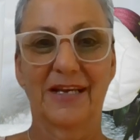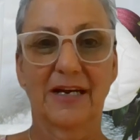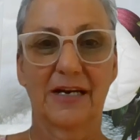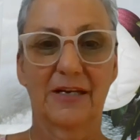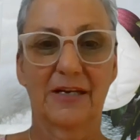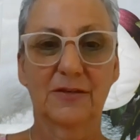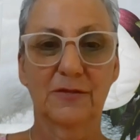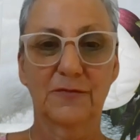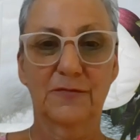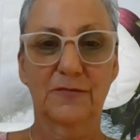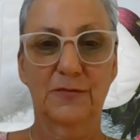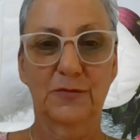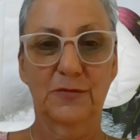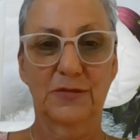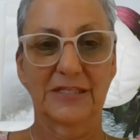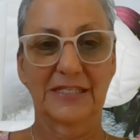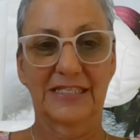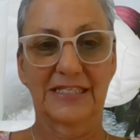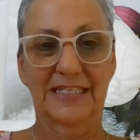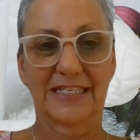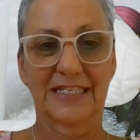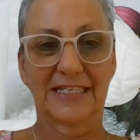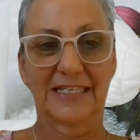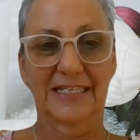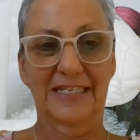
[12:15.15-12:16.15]
I look forward to
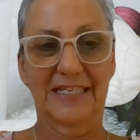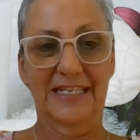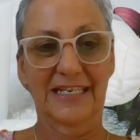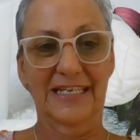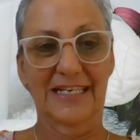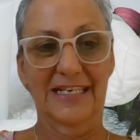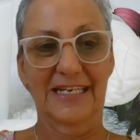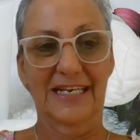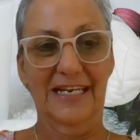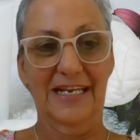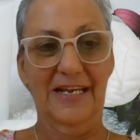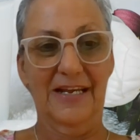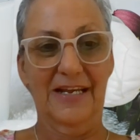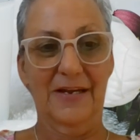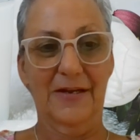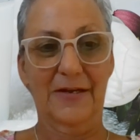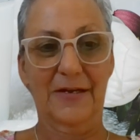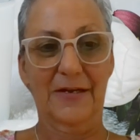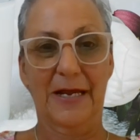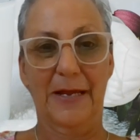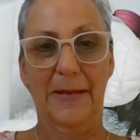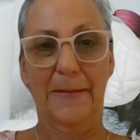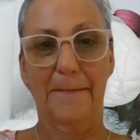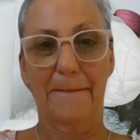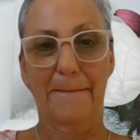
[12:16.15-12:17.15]
seeing you then.
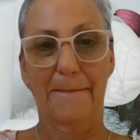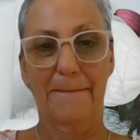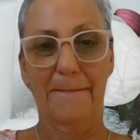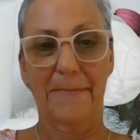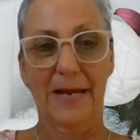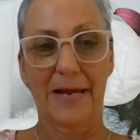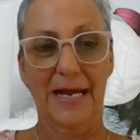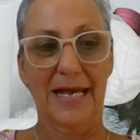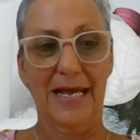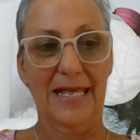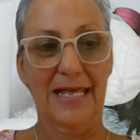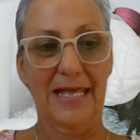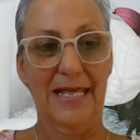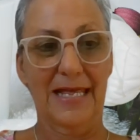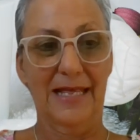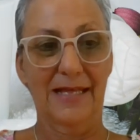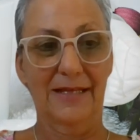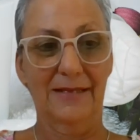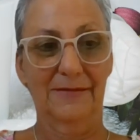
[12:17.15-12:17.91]
Okay, bye.